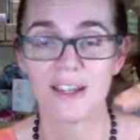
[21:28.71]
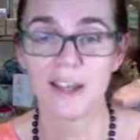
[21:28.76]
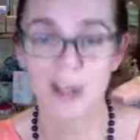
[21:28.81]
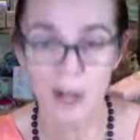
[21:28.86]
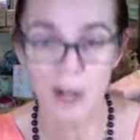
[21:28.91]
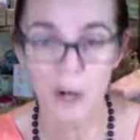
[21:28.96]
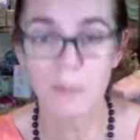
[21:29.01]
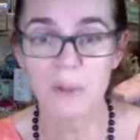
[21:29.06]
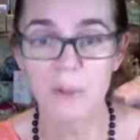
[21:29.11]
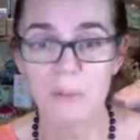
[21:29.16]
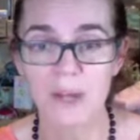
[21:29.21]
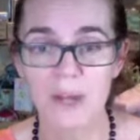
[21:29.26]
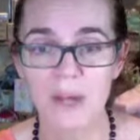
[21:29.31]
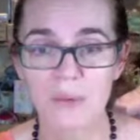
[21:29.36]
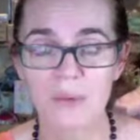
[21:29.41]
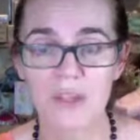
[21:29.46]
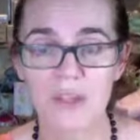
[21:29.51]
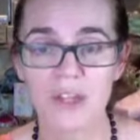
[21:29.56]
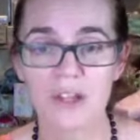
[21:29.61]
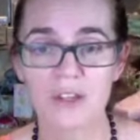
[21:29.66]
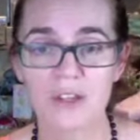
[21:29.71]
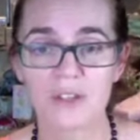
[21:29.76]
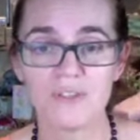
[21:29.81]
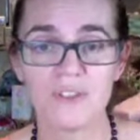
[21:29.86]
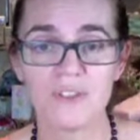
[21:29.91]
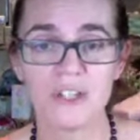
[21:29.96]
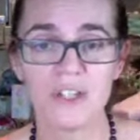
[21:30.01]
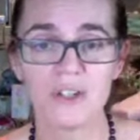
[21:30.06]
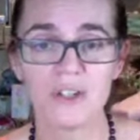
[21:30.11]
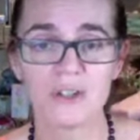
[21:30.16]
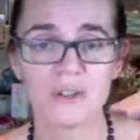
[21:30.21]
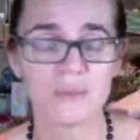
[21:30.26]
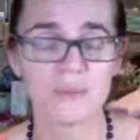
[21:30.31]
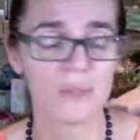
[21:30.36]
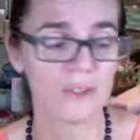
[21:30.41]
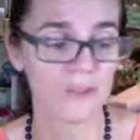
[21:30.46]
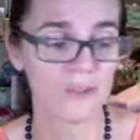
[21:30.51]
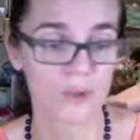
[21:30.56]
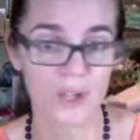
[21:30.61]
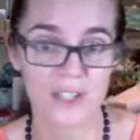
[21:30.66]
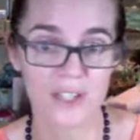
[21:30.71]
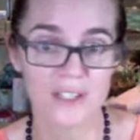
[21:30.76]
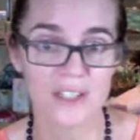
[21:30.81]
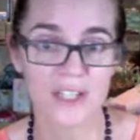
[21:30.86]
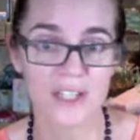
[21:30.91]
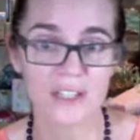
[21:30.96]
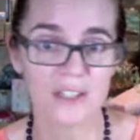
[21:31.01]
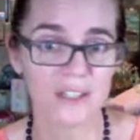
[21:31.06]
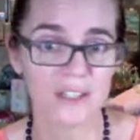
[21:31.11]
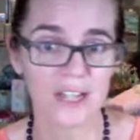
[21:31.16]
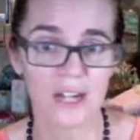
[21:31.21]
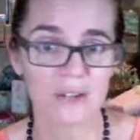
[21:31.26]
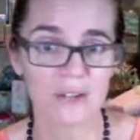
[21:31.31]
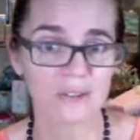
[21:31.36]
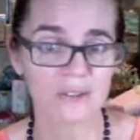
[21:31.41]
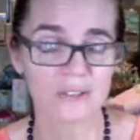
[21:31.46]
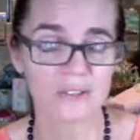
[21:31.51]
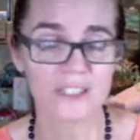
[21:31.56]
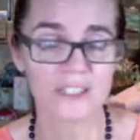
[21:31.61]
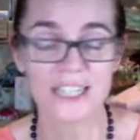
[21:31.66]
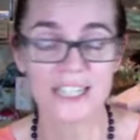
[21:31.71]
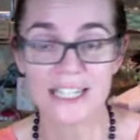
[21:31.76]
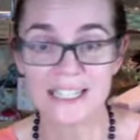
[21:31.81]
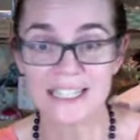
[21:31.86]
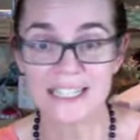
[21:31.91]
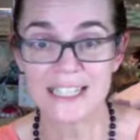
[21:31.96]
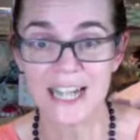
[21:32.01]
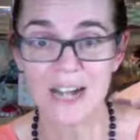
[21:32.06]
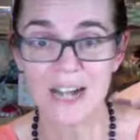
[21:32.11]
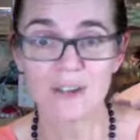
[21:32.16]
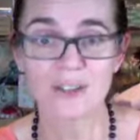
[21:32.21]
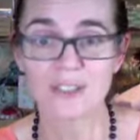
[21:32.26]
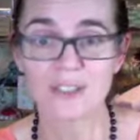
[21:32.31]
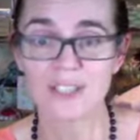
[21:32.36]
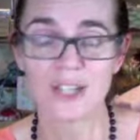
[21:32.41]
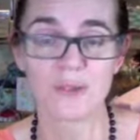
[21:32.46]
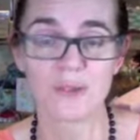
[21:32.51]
I'll be back with that other video before I send it out, because I